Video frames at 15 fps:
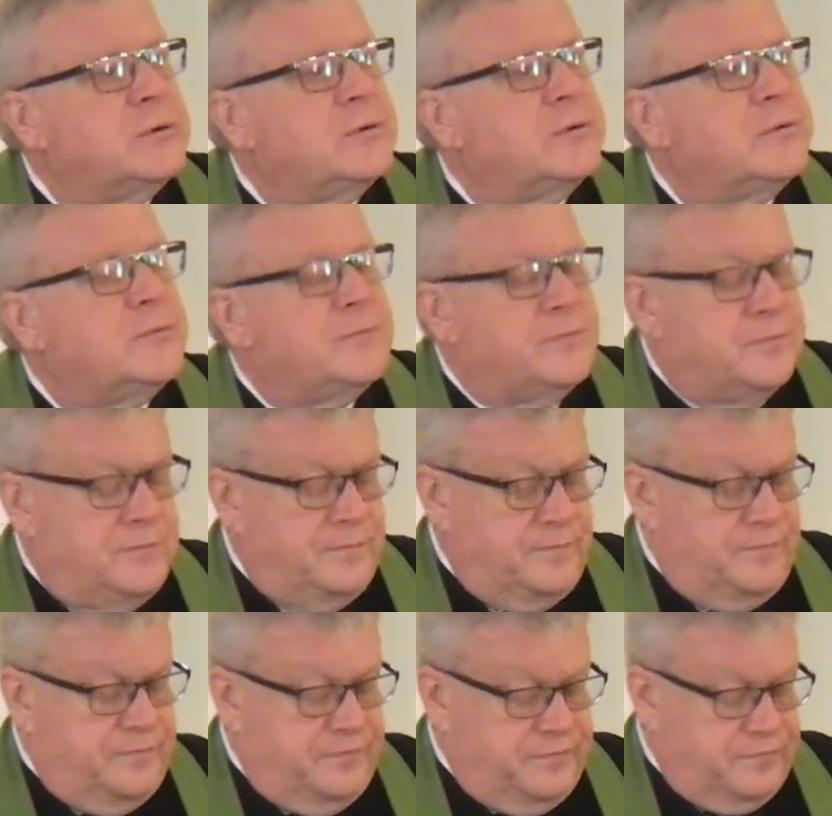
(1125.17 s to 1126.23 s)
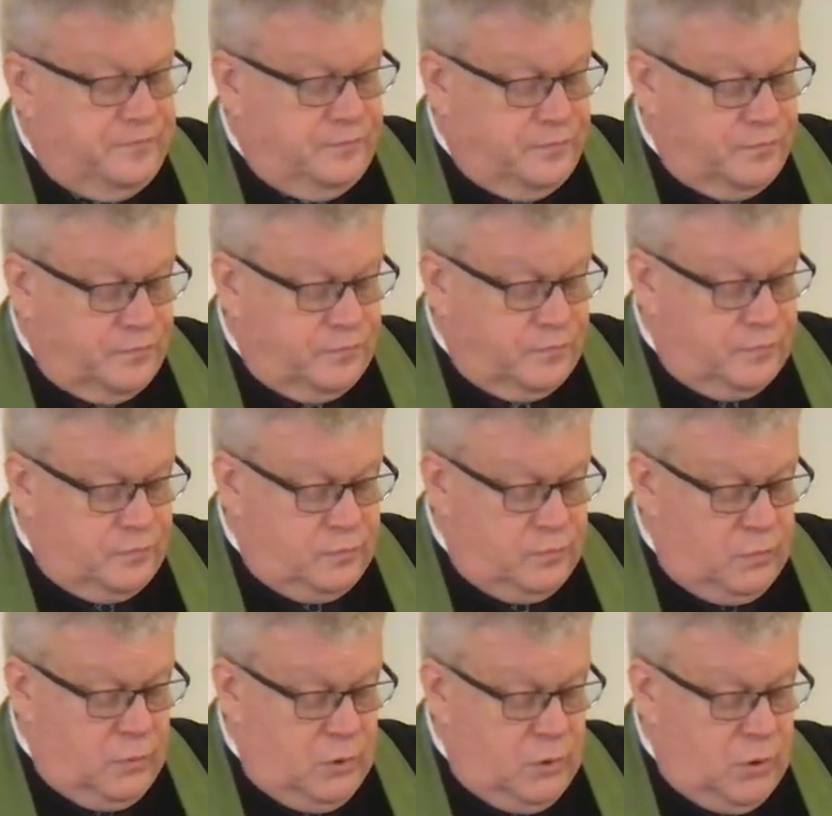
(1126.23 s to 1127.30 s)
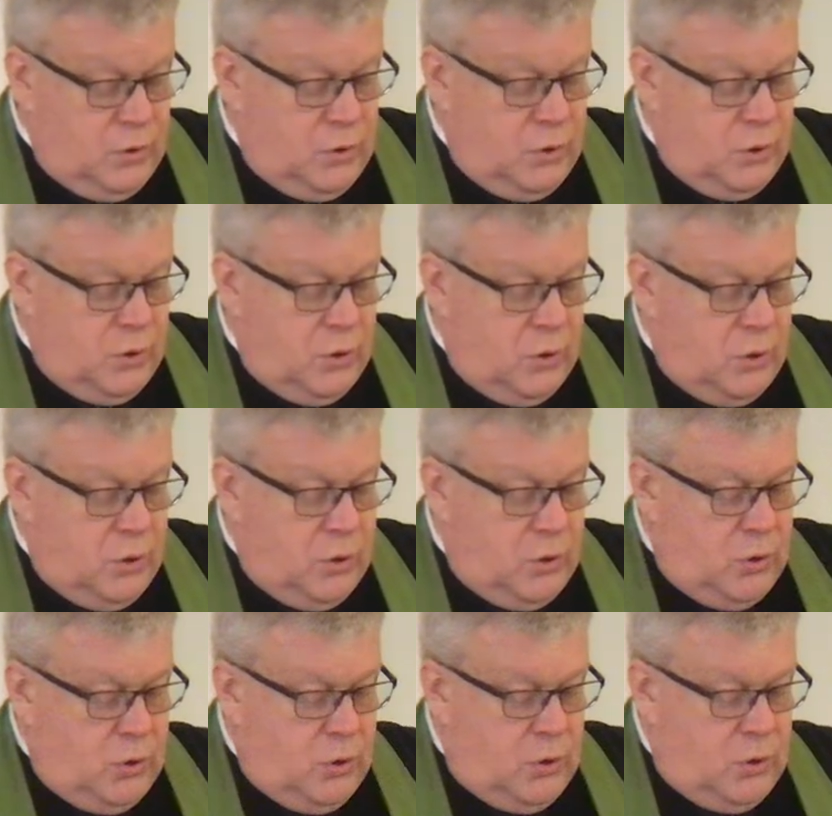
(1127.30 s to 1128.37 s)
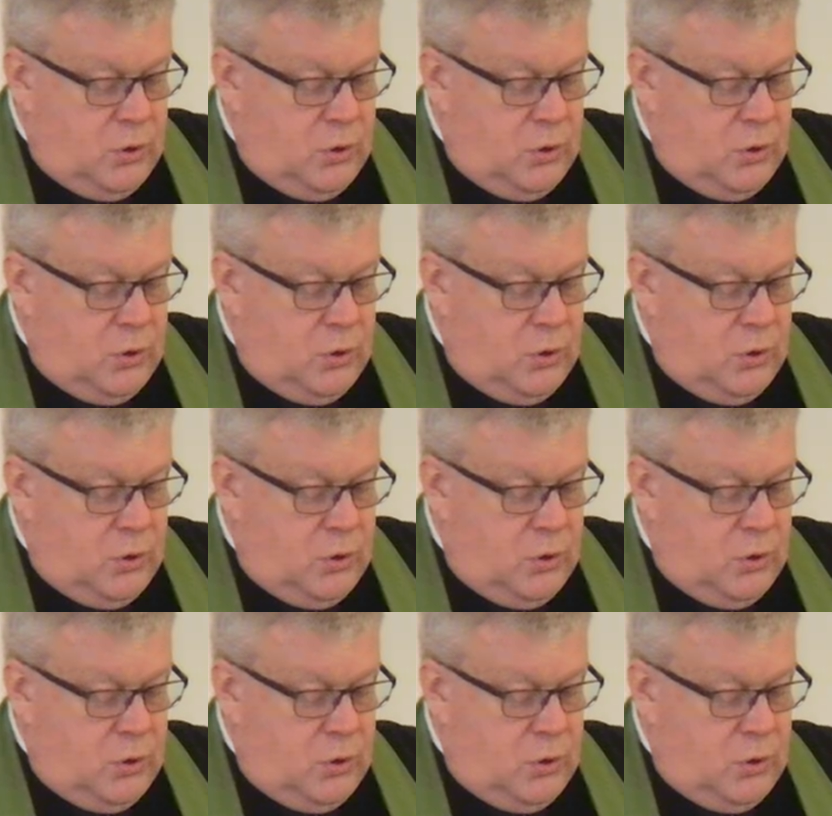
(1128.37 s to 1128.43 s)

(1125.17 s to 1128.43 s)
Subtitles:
[no speech]